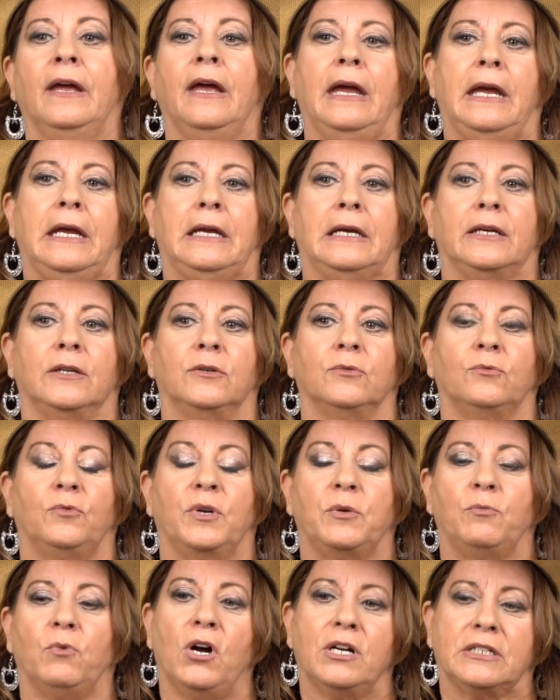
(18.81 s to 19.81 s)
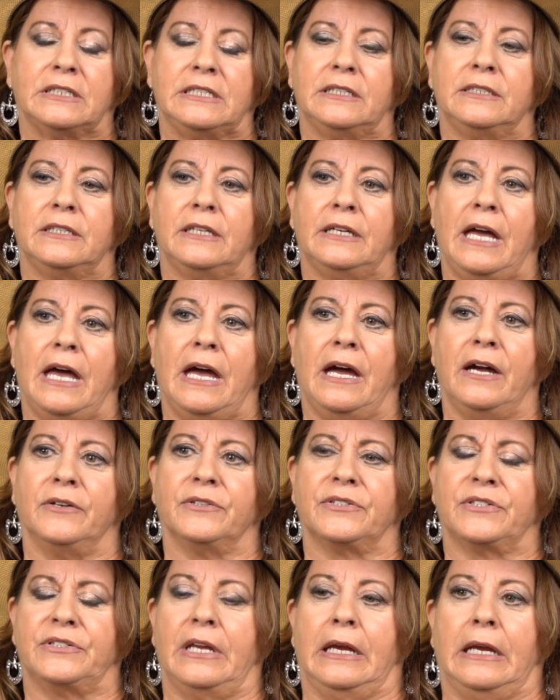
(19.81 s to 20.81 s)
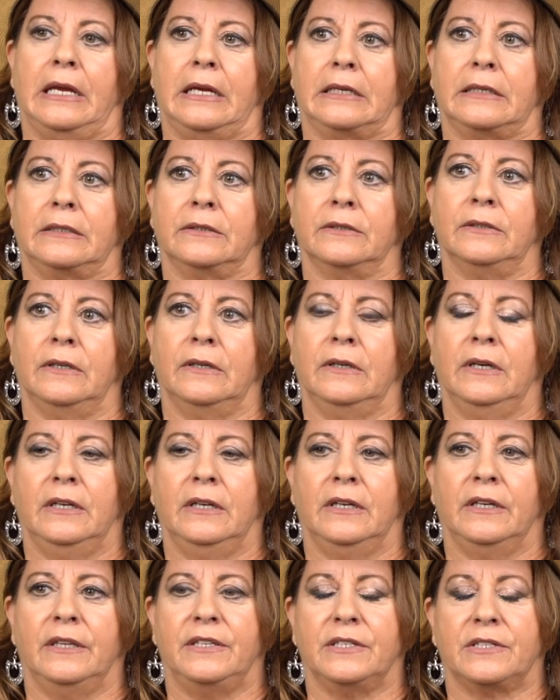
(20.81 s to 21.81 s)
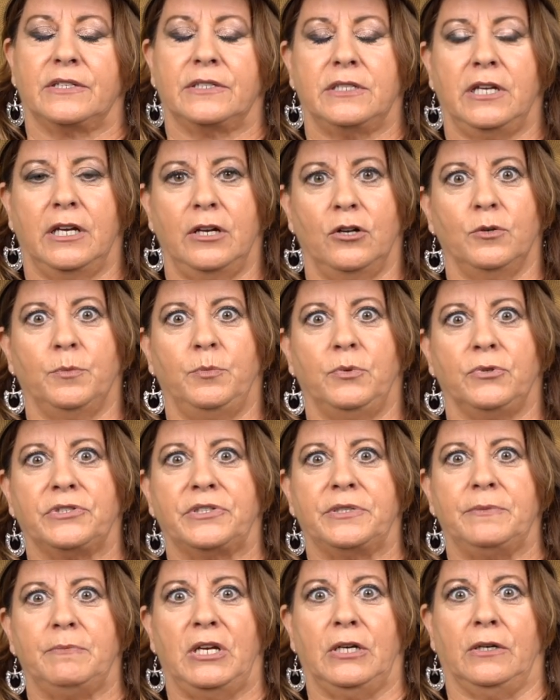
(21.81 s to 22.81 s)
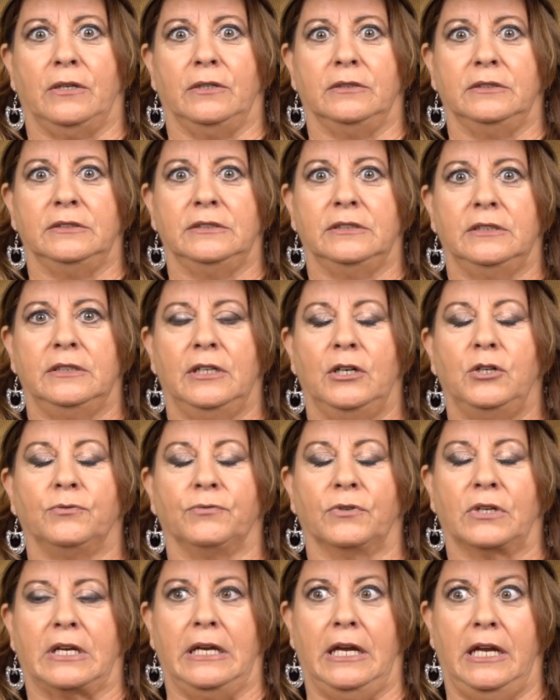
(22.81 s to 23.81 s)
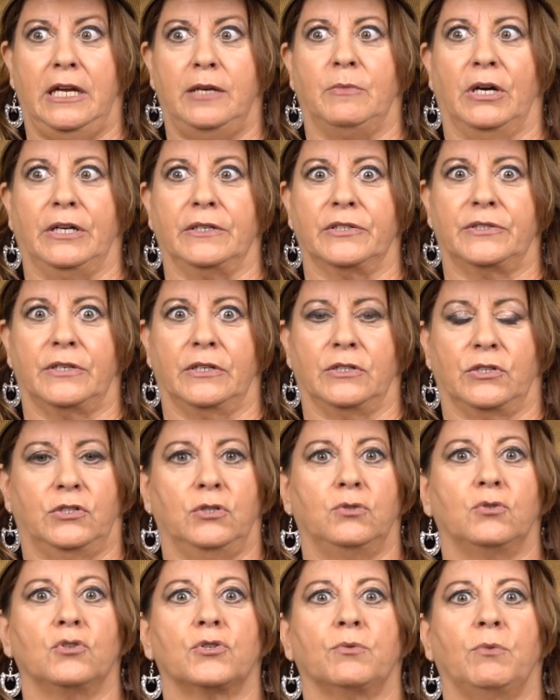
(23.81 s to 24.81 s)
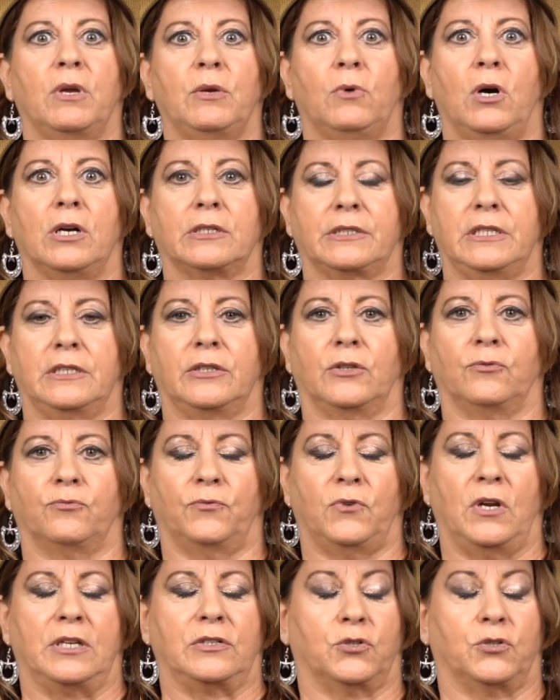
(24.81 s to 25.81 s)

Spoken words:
and we walked in the house and this terrible smell overcame us as soon as we walked in the front